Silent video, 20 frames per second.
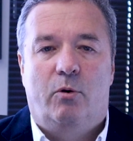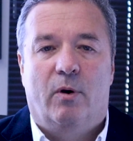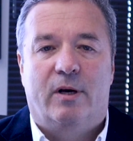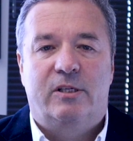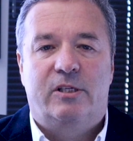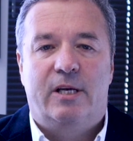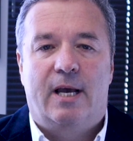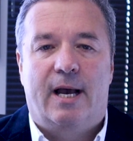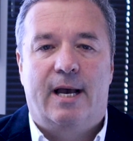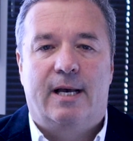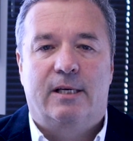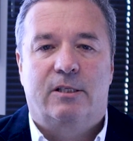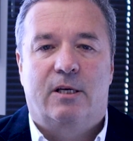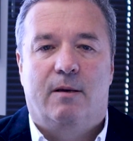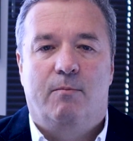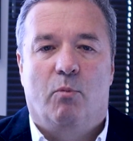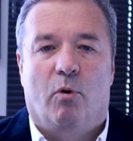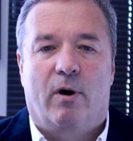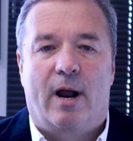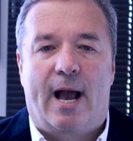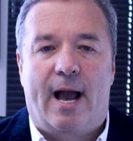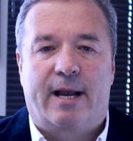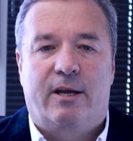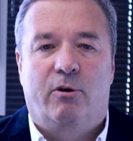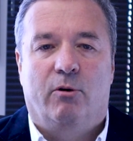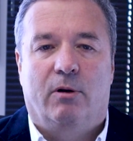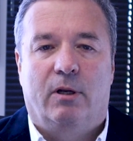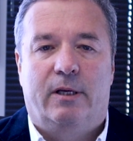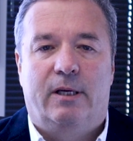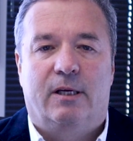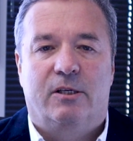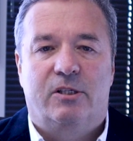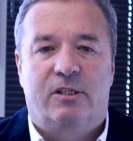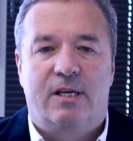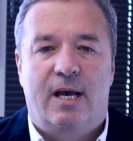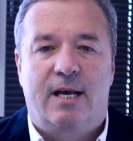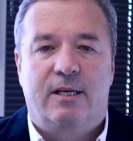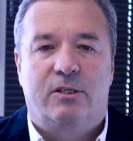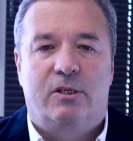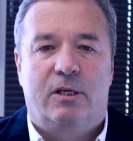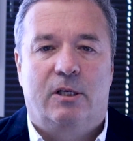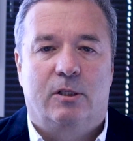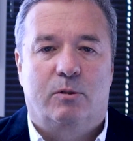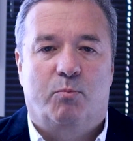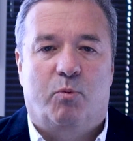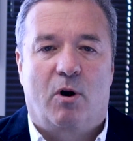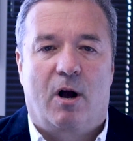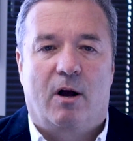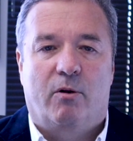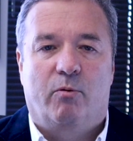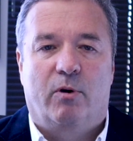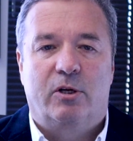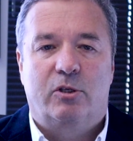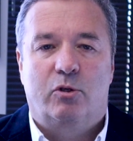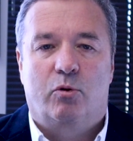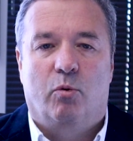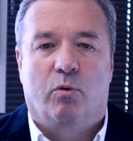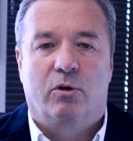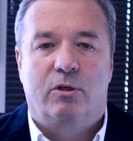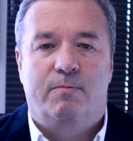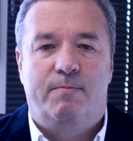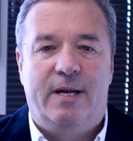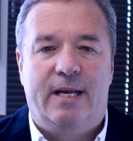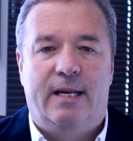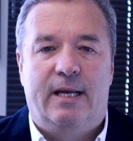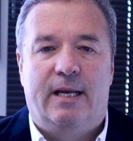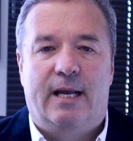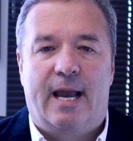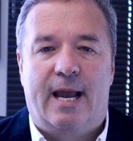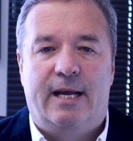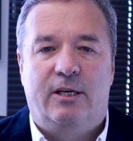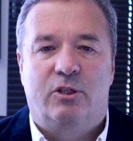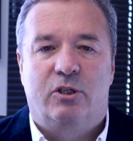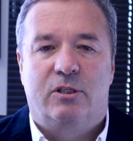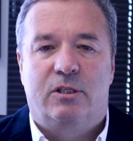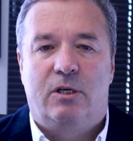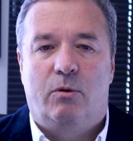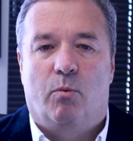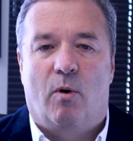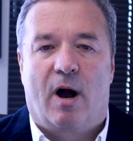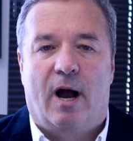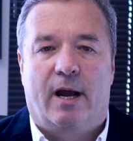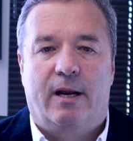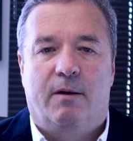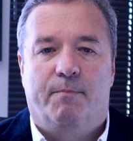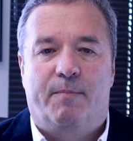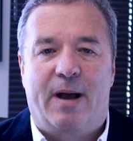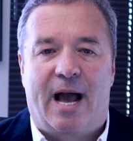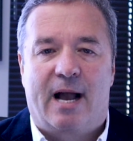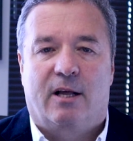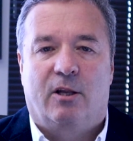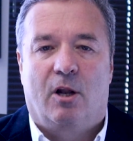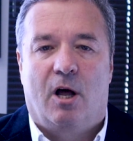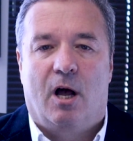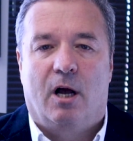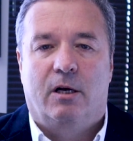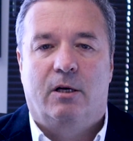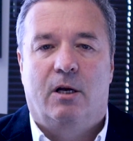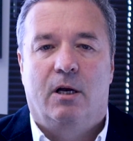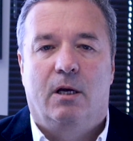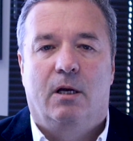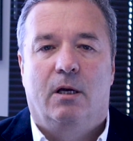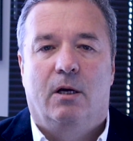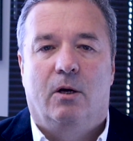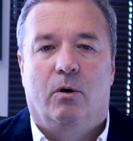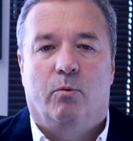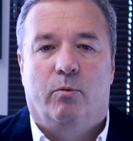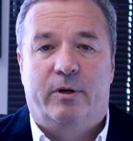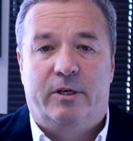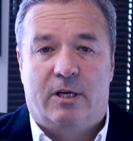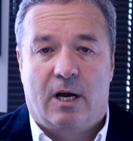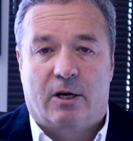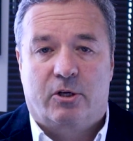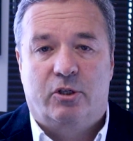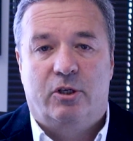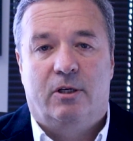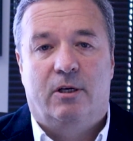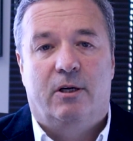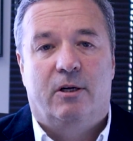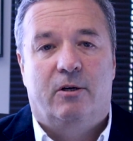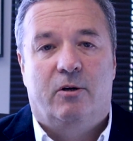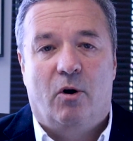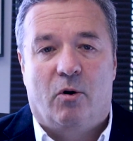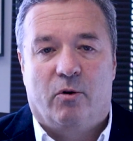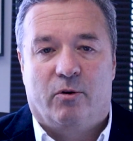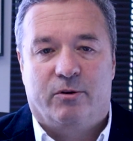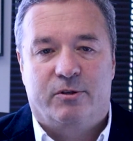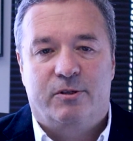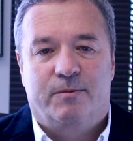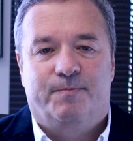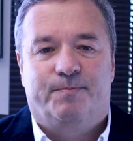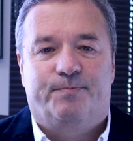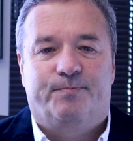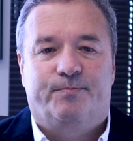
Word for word: USCIS can more accurately assess its progress towards meeting agency-wide backlog reduction goals.